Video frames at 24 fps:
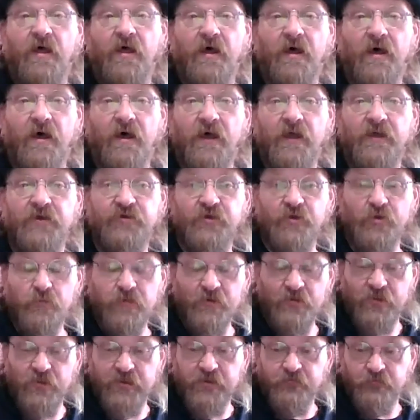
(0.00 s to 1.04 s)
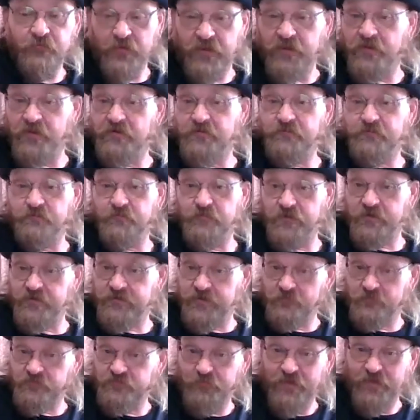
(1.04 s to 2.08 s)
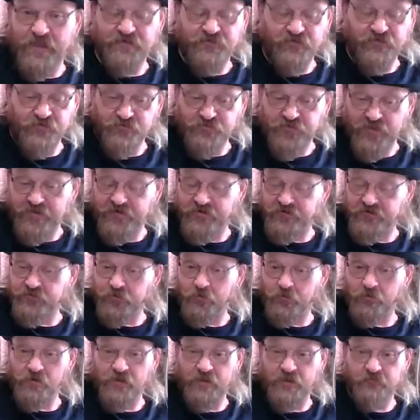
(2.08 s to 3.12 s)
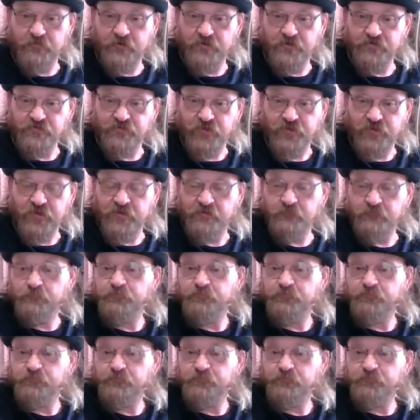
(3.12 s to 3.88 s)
I do believe, and it comes back to this anecdotal evidence again.